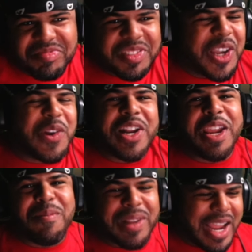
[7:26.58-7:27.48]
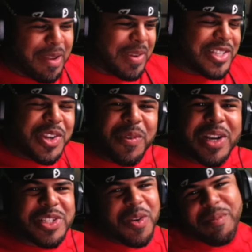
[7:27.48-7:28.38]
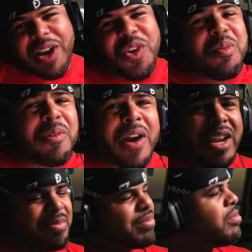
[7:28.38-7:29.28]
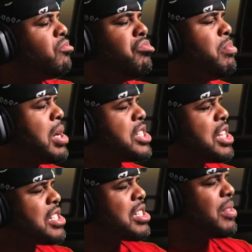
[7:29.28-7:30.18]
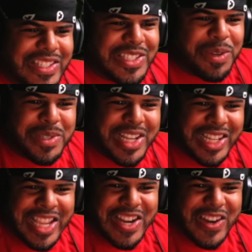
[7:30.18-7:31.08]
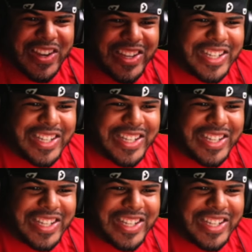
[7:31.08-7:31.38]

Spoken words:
go to the Kim lab. That's the only way to turn them back normal, right? Makes sense. She was the leader.